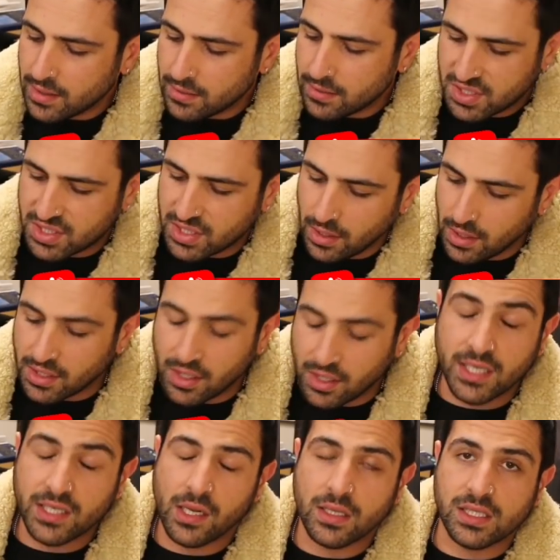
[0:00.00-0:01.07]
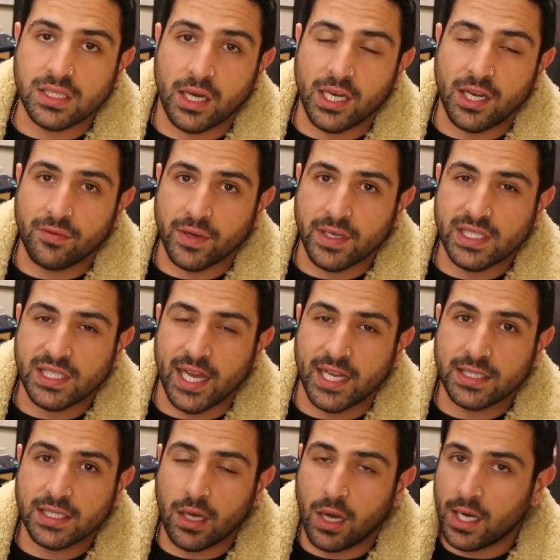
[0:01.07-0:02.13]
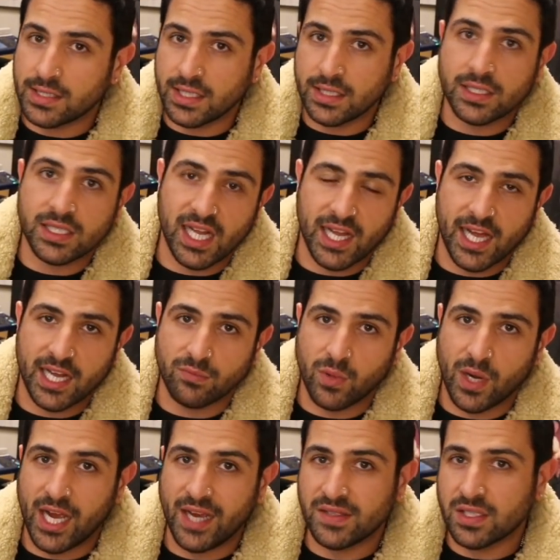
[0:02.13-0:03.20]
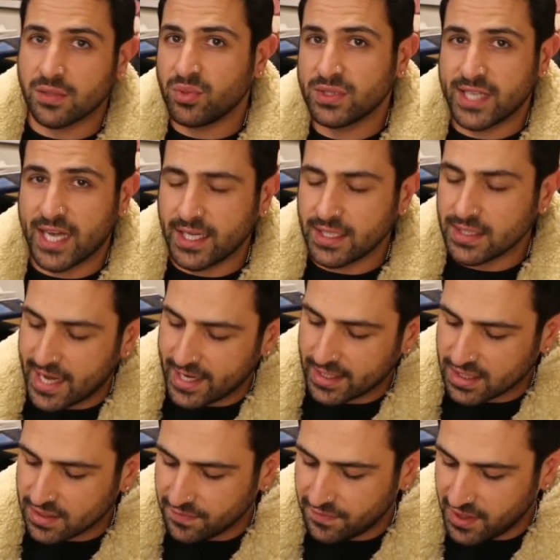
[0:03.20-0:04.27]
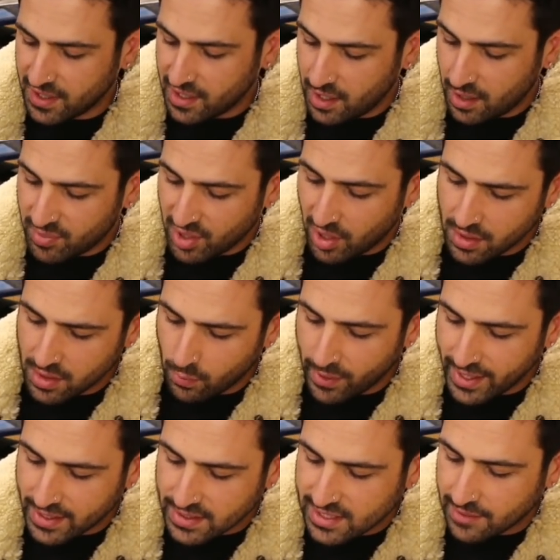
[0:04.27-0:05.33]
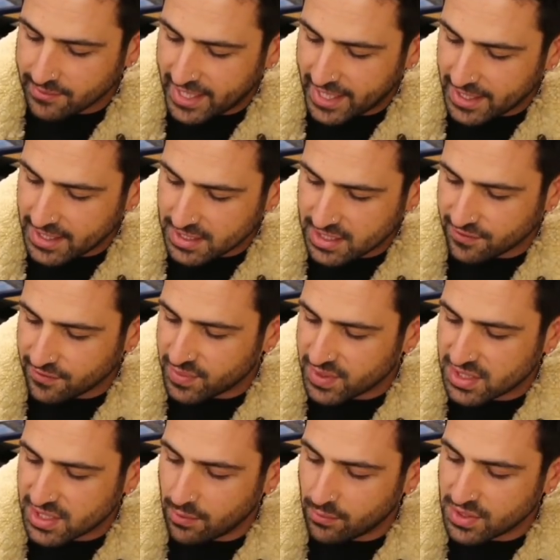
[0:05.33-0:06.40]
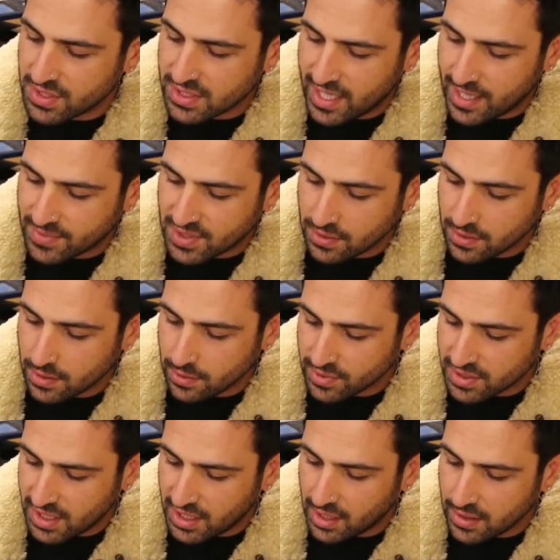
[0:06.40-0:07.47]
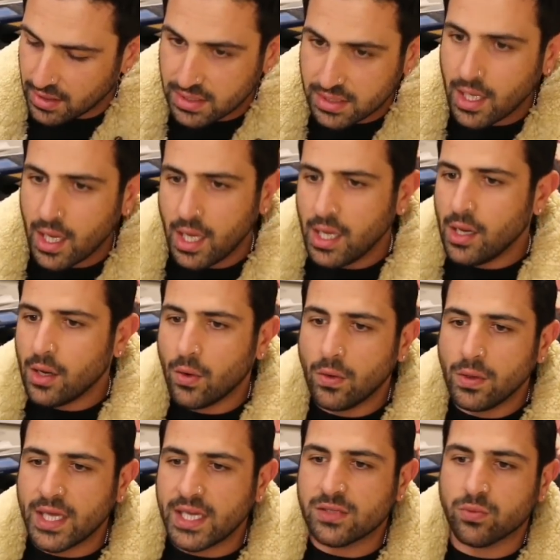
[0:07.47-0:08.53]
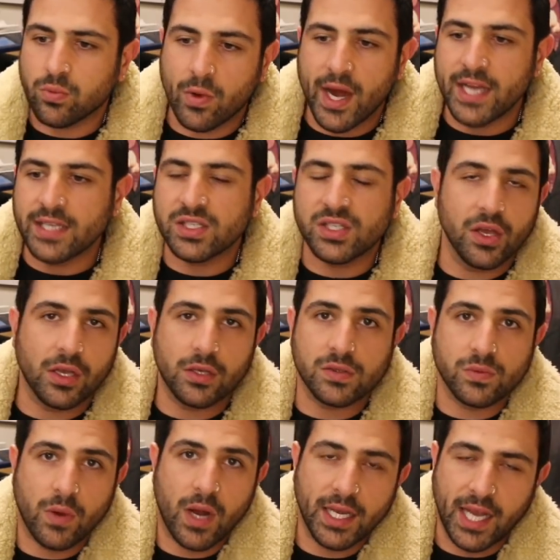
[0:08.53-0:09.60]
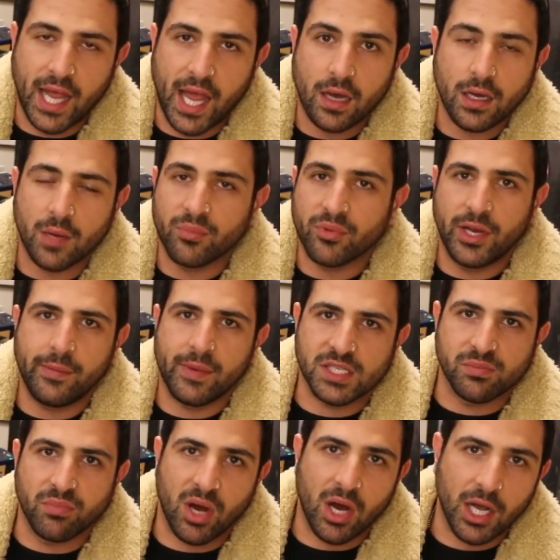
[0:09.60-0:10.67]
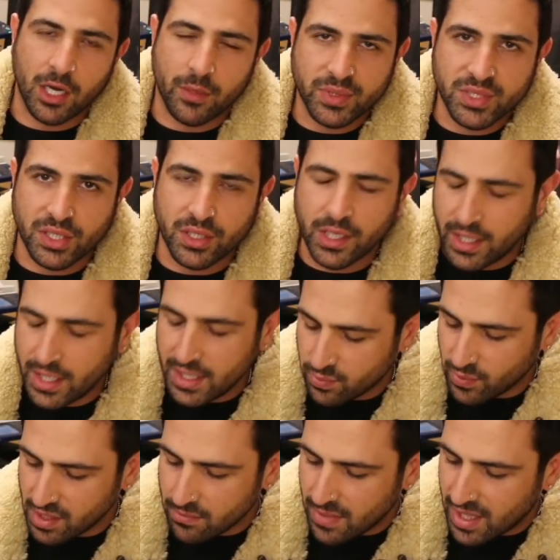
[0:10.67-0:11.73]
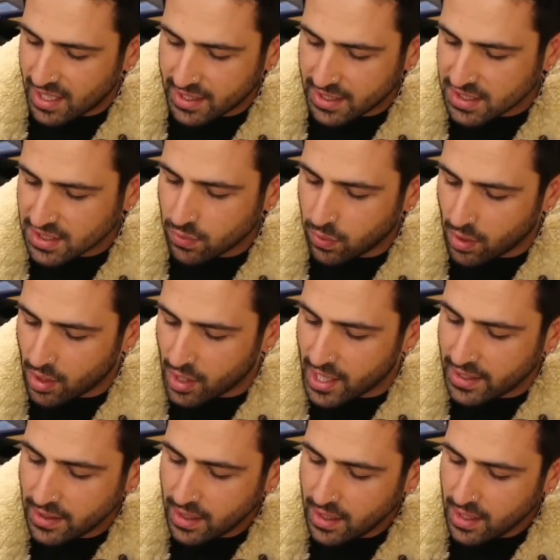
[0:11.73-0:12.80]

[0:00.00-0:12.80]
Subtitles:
Still at $9.93. I did sell out of Waves to put that into Axie Infinity, but on the week, it's up 87%, which is absolutely ridiculous. All these red circles right now are pretty much buying opportunities when the market is quiet.